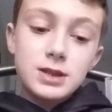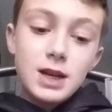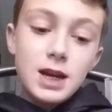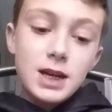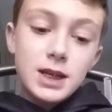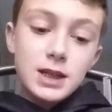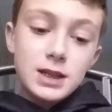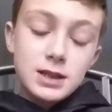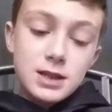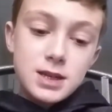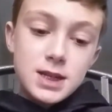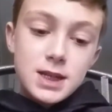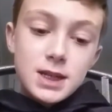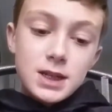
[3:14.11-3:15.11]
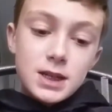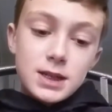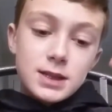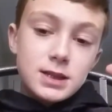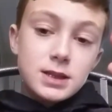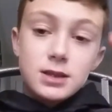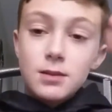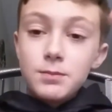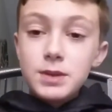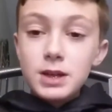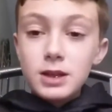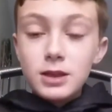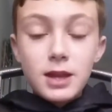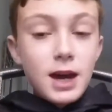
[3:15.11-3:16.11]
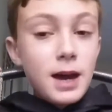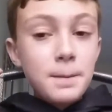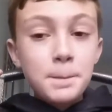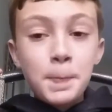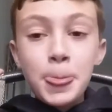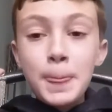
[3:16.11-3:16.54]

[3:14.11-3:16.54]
That is something that